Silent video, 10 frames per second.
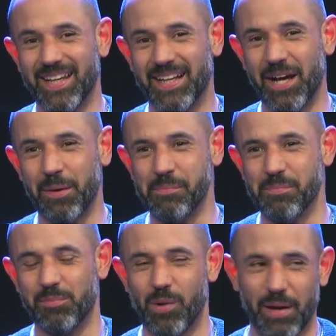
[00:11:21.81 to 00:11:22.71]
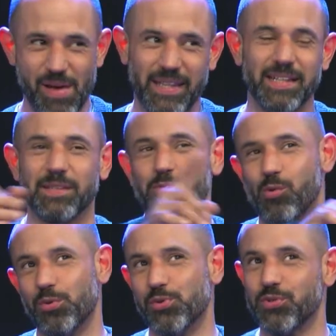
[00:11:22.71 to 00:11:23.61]
And um, I, I, think
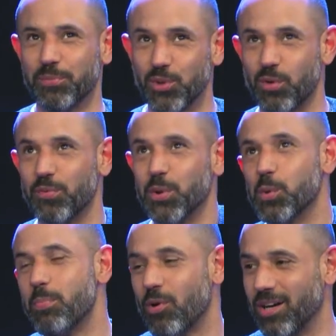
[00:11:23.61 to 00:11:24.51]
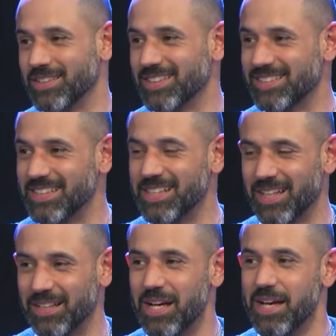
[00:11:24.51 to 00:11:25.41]
we'll do some sort of loop around the city and